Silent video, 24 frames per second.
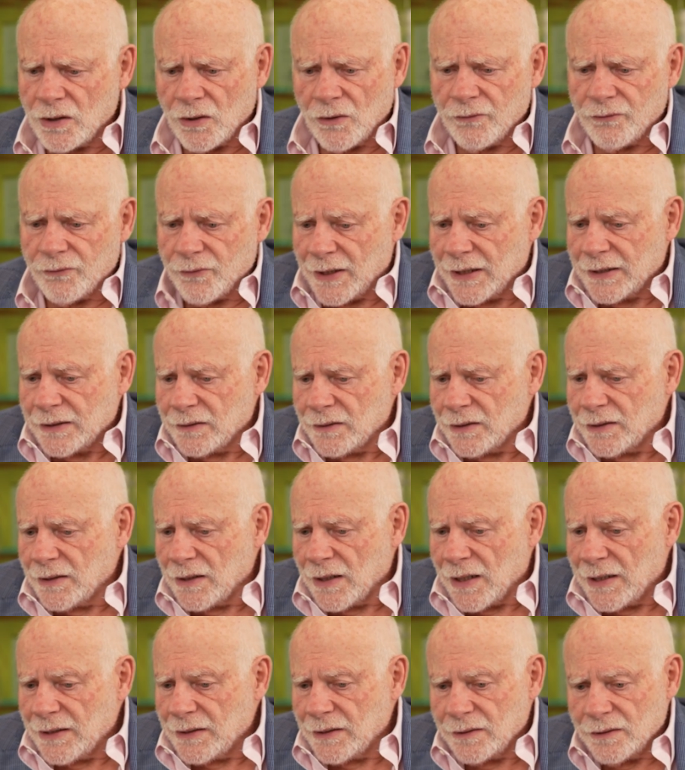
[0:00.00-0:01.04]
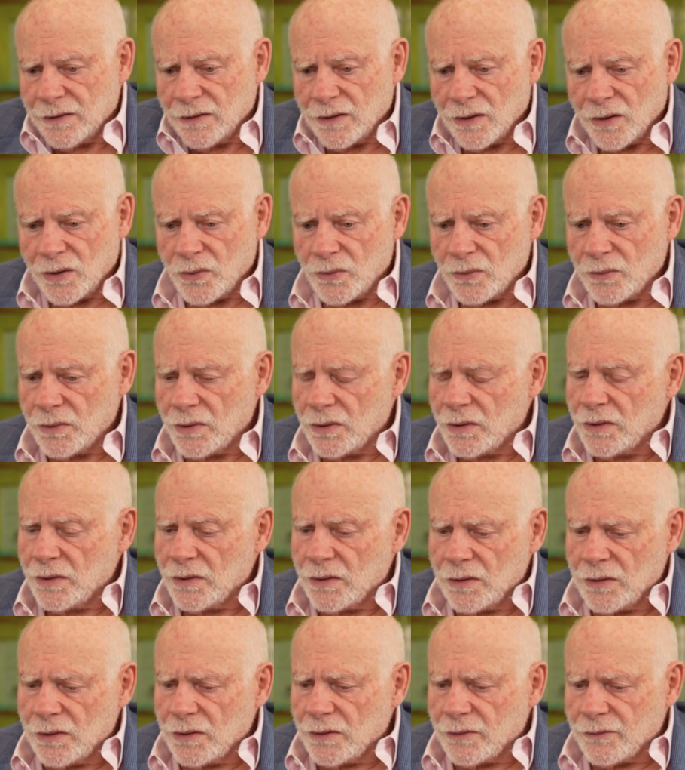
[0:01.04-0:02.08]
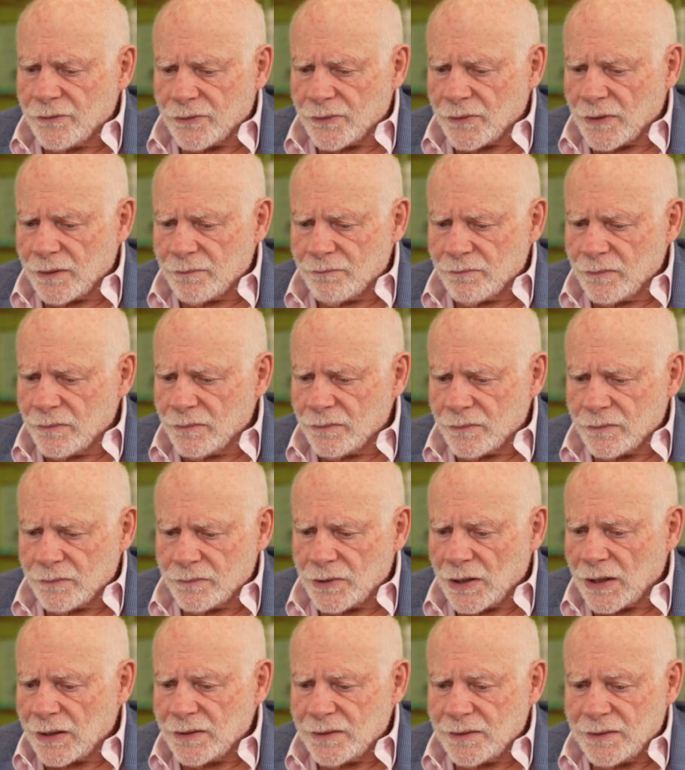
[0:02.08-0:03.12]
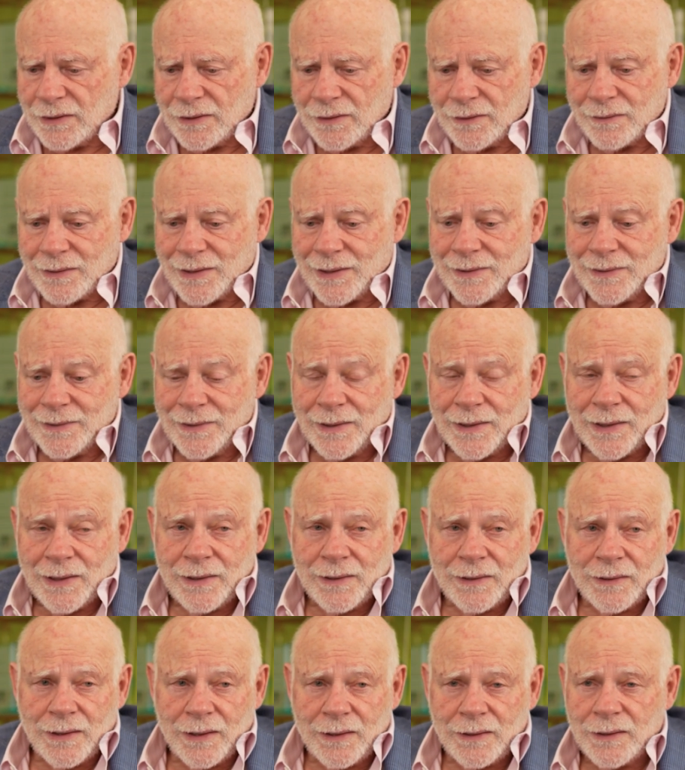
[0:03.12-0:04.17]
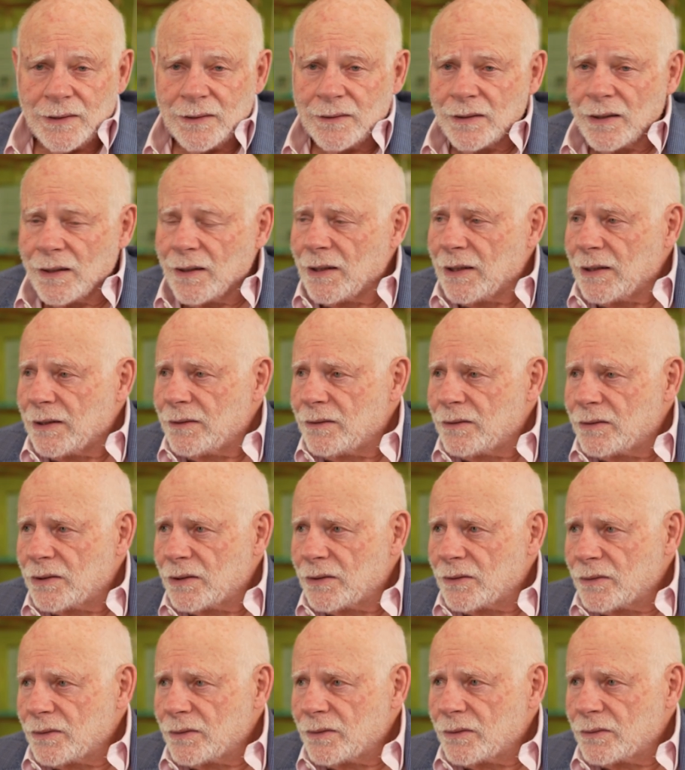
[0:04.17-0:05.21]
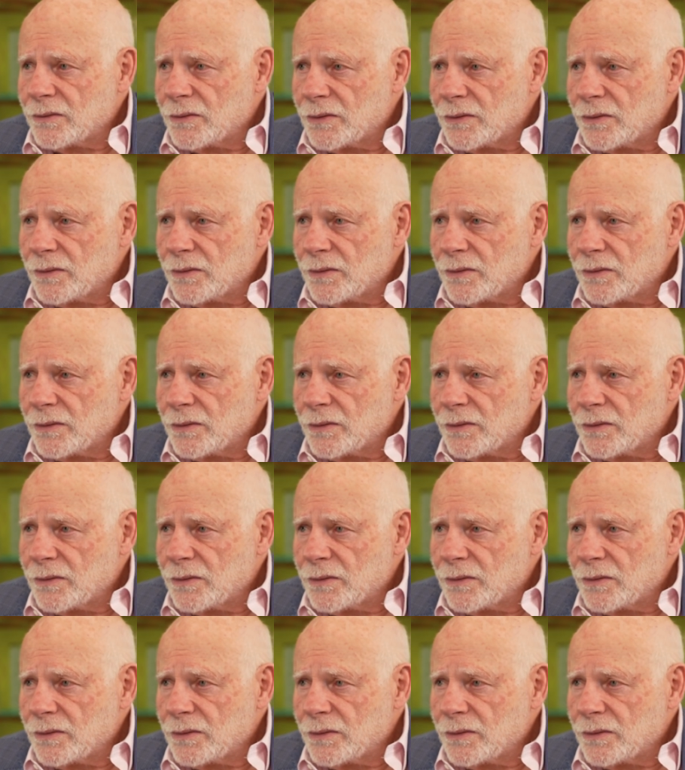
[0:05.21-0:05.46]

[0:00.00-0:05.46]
frankly, I didn't know from 1988, 89 till